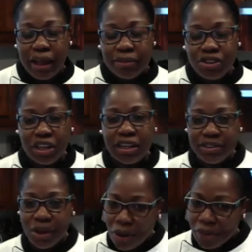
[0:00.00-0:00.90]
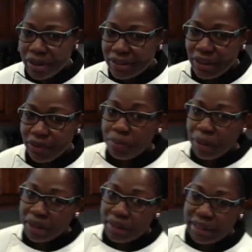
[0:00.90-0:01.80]
chilies are always even
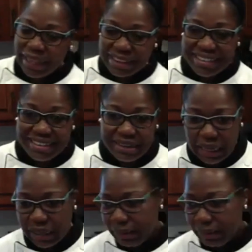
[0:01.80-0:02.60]
better the next day.